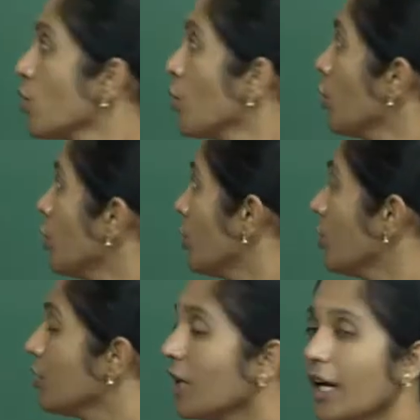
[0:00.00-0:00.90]
so
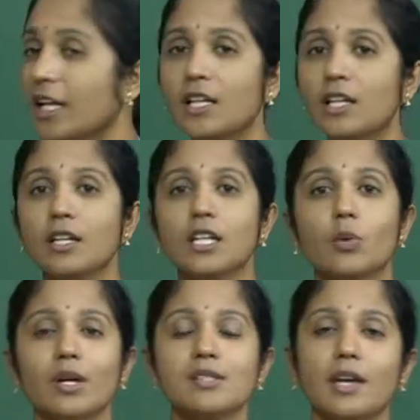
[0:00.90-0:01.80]
any
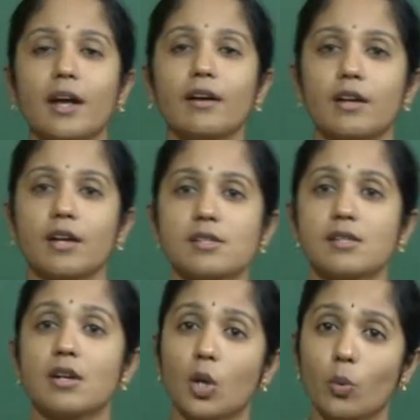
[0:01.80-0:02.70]
device can raise
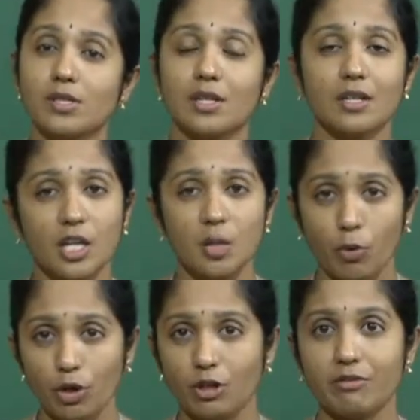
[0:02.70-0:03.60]
request at any
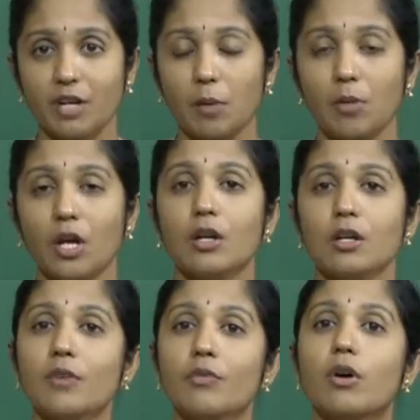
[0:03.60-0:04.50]
point of time.
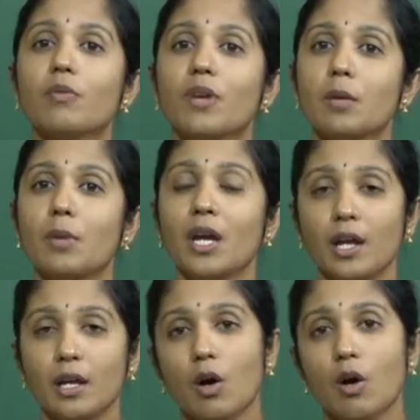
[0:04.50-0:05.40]
Therefore we may
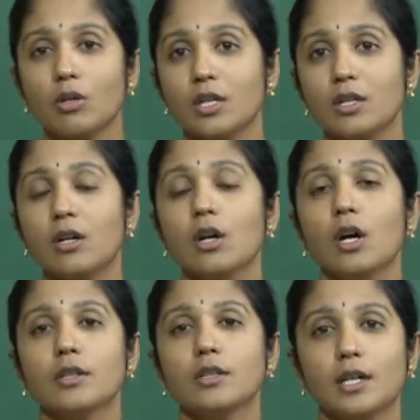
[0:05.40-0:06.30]
encounter
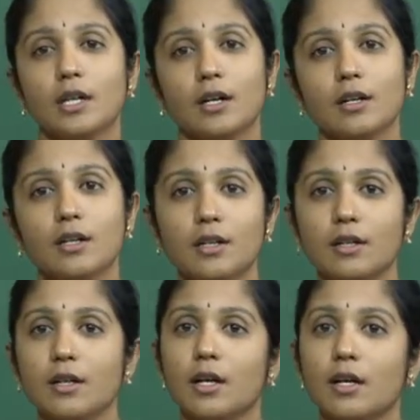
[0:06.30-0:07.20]
the
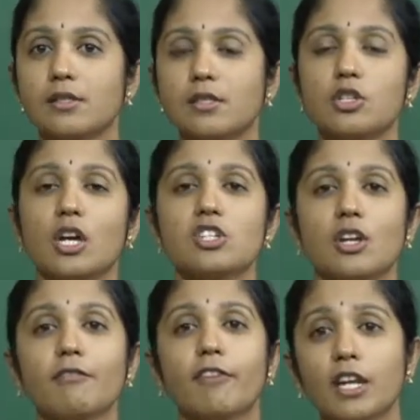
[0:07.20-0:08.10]

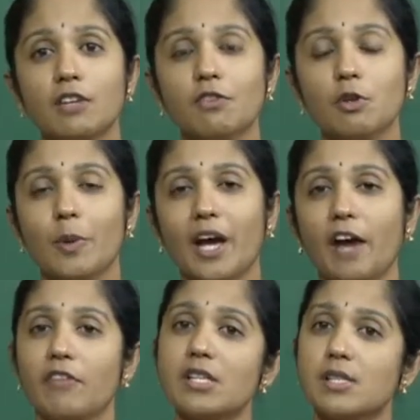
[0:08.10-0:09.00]
situation wherein we will be
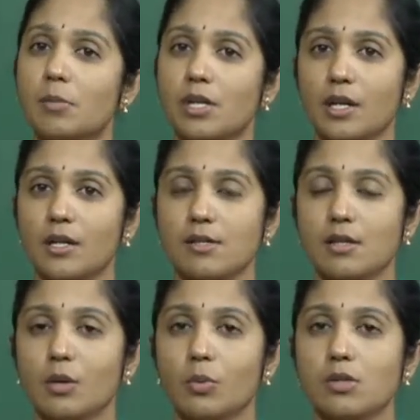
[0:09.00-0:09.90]
having simultaneous
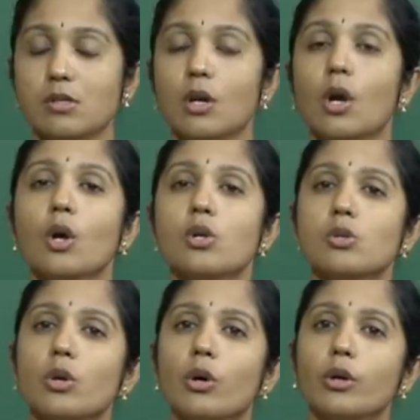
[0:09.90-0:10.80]
request.
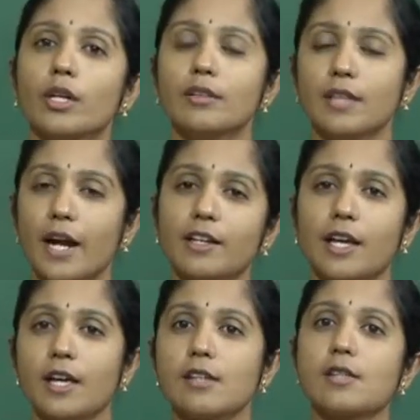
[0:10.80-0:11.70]
So in that
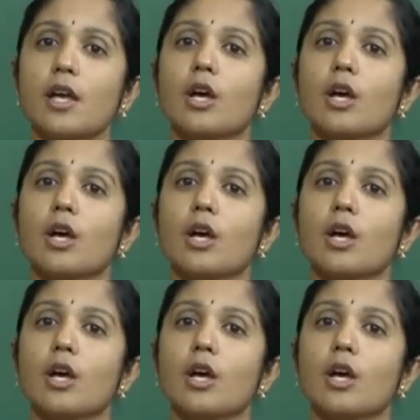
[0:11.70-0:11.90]
case,